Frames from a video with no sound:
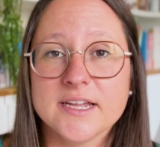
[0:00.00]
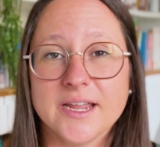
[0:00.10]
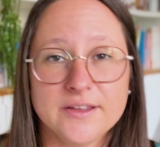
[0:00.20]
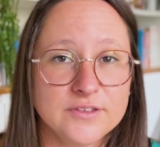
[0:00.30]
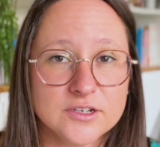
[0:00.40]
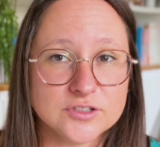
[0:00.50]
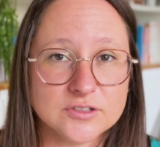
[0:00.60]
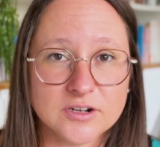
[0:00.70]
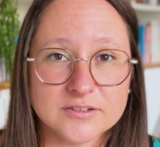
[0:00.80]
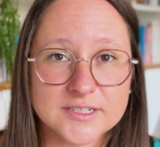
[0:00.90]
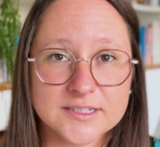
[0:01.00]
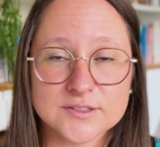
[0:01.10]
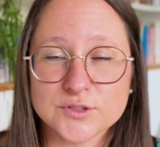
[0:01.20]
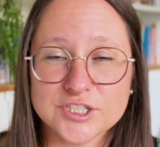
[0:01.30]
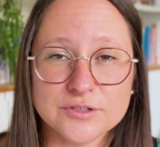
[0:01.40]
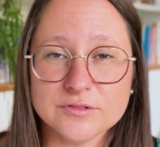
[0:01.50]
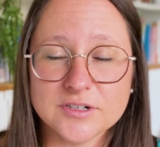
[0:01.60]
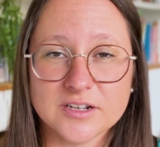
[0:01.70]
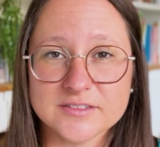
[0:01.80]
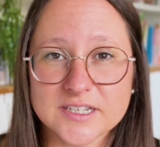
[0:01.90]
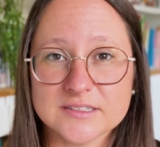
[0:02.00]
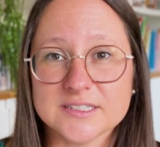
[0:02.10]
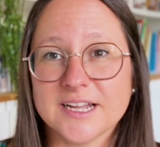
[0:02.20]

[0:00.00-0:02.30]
aviation context, general context,